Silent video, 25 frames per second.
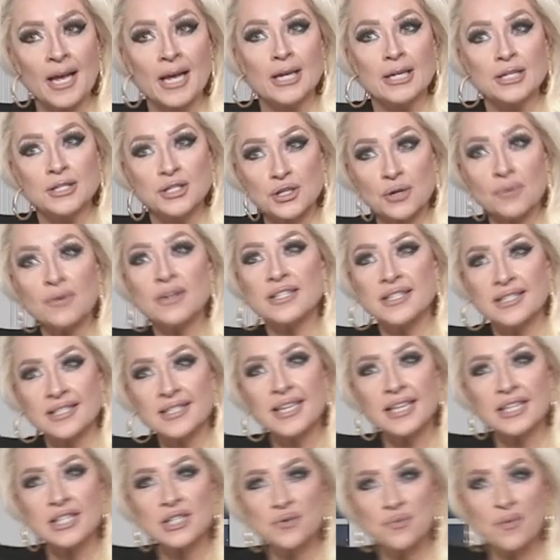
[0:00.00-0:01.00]
So it
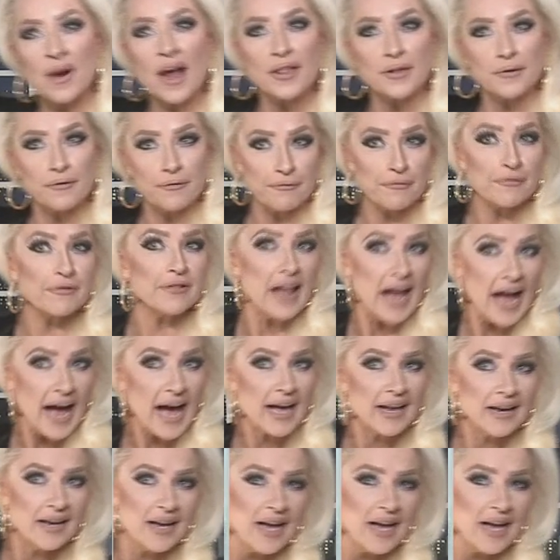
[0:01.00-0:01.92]
sits rather flat